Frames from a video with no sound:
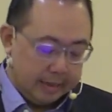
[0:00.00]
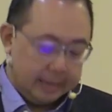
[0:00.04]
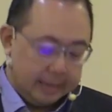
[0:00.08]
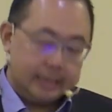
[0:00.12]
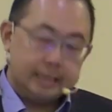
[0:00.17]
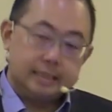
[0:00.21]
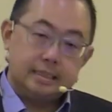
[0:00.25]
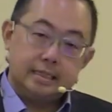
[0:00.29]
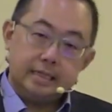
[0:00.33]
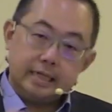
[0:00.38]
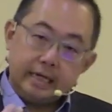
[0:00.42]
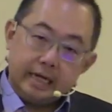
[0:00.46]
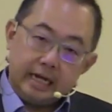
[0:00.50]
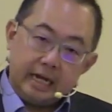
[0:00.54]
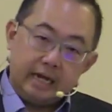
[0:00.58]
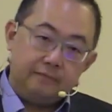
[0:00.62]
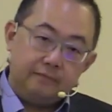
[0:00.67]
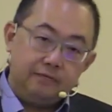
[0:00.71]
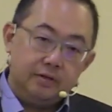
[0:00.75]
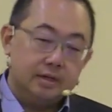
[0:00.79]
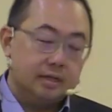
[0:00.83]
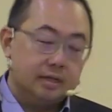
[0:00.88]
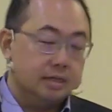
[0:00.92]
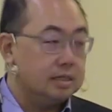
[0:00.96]
It's the
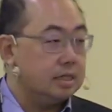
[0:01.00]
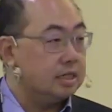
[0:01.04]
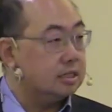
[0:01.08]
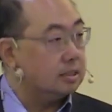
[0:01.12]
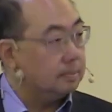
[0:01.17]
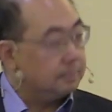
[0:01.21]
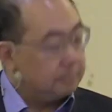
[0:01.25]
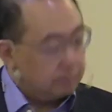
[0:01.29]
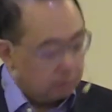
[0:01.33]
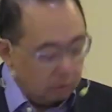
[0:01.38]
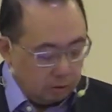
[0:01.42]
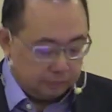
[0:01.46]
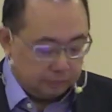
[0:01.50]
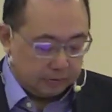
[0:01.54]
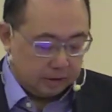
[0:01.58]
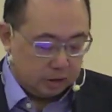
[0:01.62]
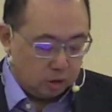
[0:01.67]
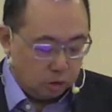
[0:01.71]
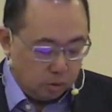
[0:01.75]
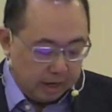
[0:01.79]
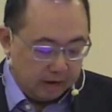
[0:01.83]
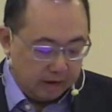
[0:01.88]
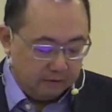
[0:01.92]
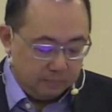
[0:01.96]
evidence, it's the proof that
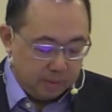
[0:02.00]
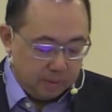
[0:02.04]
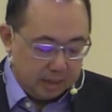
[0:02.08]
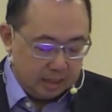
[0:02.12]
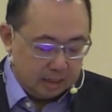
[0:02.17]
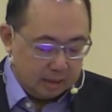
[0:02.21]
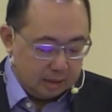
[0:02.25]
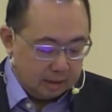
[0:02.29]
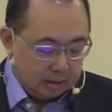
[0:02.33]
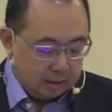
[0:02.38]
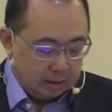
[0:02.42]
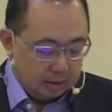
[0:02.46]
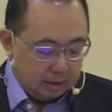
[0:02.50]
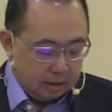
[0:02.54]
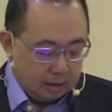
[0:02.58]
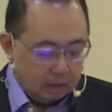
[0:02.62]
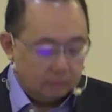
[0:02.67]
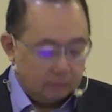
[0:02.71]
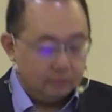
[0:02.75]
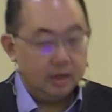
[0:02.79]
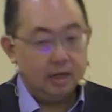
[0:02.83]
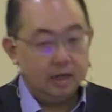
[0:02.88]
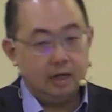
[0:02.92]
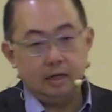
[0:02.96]
you have been
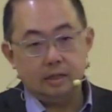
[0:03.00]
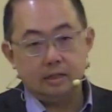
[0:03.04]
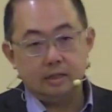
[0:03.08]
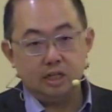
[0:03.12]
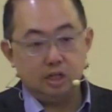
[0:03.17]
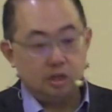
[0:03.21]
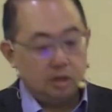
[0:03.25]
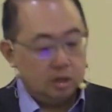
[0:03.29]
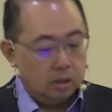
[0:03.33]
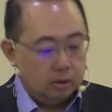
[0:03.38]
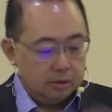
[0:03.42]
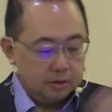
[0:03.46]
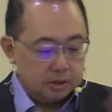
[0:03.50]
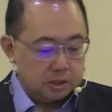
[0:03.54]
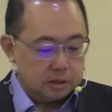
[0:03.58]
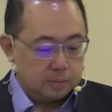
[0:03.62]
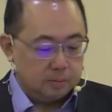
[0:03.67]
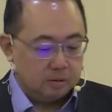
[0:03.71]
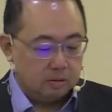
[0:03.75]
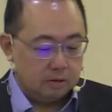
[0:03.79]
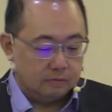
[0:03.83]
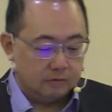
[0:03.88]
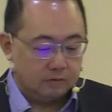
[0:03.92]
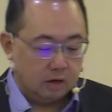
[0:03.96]
converted, that you know the
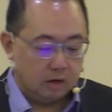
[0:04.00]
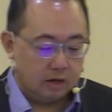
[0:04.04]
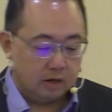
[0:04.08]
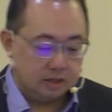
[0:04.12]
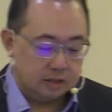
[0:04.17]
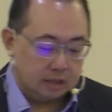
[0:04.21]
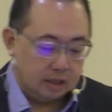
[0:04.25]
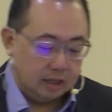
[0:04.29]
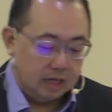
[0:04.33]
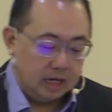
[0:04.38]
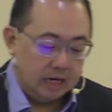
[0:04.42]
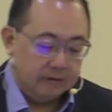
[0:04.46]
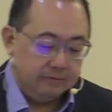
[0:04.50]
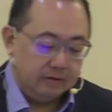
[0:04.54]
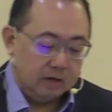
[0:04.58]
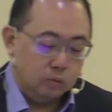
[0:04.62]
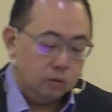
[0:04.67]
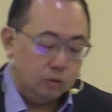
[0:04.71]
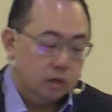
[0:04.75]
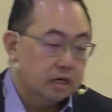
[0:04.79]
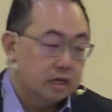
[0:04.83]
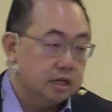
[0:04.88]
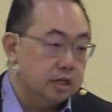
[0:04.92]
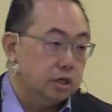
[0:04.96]
Spirit of God is alive and at
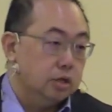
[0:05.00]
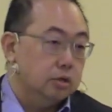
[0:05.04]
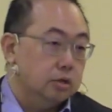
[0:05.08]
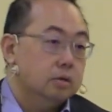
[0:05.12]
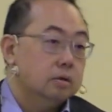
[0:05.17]
work in you.